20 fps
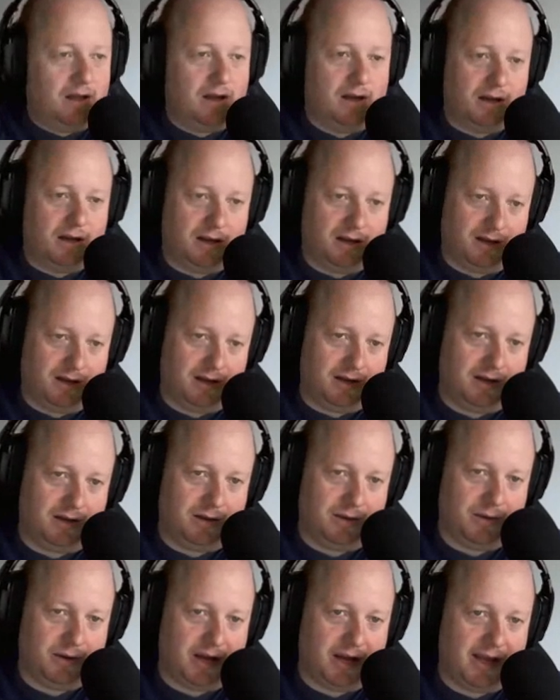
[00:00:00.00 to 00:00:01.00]
I
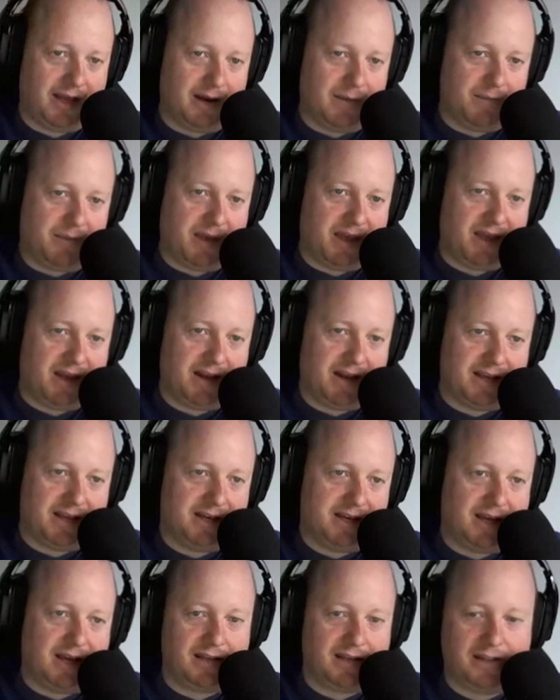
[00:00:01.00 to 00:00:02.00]
had a panic
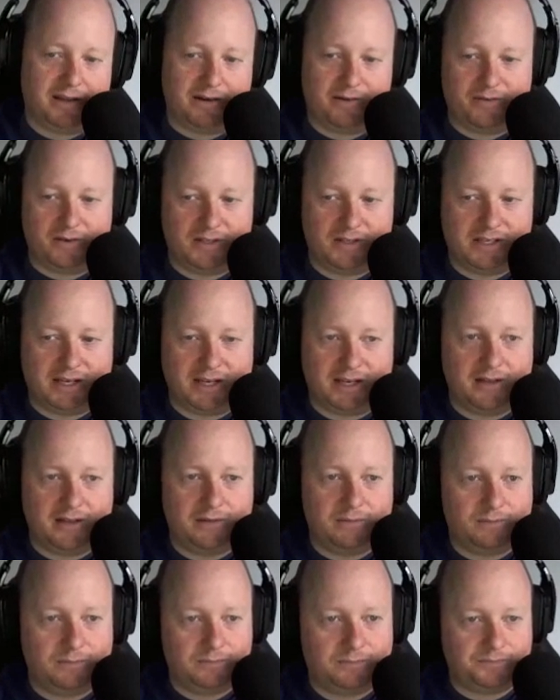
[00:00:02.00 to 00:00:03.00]
attack there for a
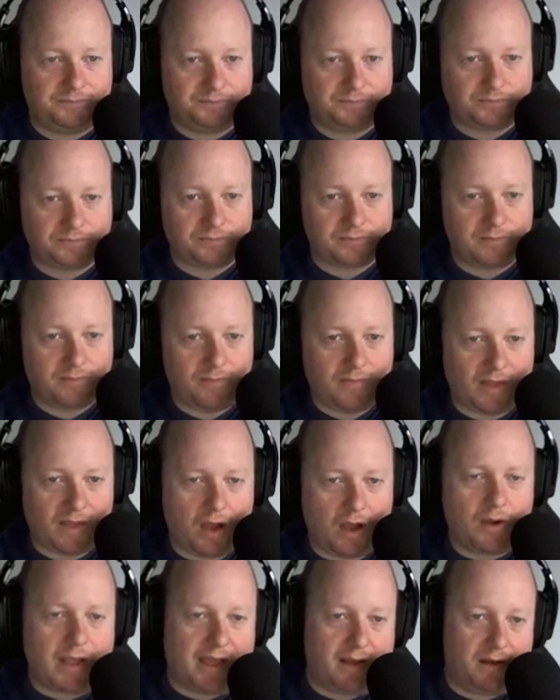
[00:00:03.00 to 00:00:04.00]
second.
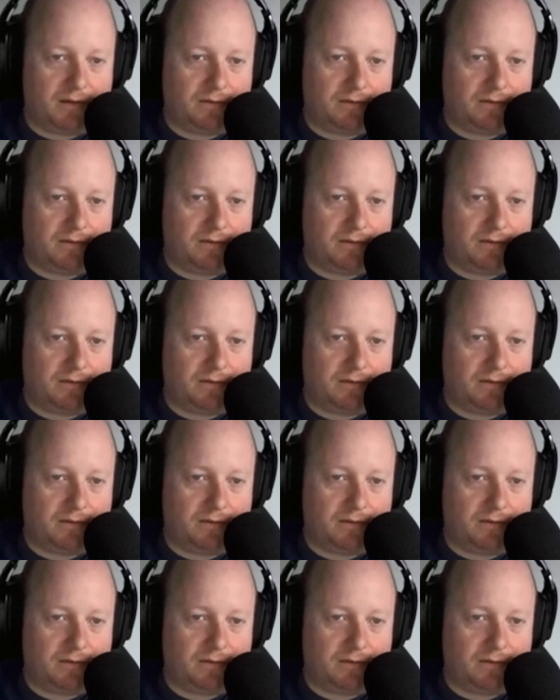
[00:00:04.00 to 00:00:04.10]
Okay.